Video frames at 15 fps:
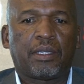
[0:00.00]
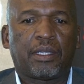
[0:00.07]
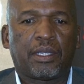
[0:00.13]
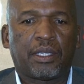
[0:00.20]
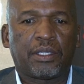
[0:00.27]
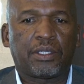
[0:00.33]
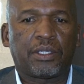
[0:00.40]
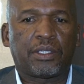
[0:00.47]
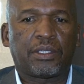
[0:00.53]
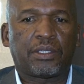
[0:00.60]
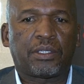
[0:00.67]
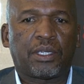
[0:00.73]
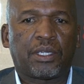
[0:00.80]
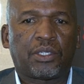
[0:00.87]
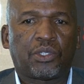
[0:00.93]
this is
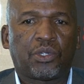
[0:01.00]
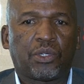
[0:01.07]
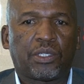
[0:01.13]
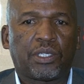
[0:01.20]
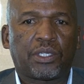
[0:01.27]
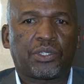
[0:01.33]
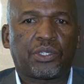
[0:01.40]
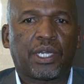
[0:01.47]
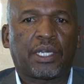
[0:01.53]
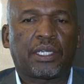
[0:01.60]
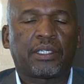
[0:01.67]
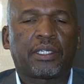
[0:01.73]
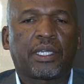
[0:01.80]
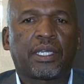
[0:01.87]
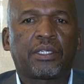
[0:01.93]
during the struggle
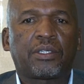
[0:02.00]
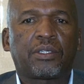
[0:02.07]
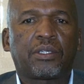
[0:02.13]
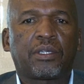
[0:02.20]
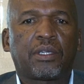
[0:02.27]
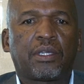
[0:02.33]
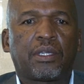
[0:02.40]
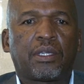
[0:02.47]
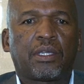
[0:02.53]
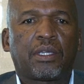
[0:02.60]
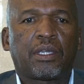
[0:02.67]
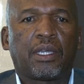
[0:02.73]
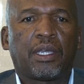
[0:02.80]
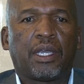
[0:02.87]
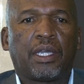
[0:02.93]
days,
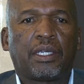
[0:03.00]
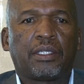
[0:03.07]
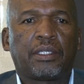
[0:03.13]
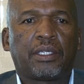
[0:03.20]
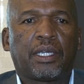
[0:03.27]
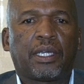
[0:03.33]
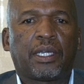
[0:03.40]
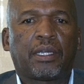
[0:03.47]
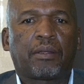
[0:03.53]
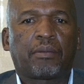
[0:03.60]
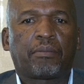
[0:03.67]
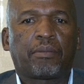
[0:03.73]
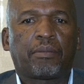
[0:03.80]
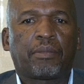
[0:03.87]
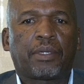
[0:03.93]
and
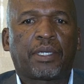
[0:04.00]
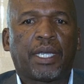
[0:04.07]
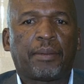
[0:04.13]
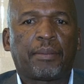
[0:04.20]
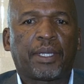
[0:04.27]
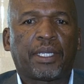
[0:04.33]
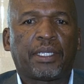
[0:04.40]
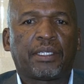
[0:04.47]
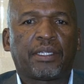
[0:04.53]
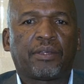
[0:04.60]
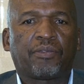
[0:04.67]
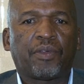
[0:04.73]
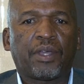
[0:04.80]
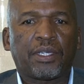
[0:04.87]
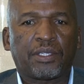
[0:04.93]
coming in the
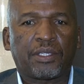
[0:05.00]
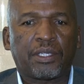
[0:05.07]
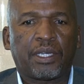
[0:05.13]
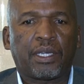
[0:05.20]
first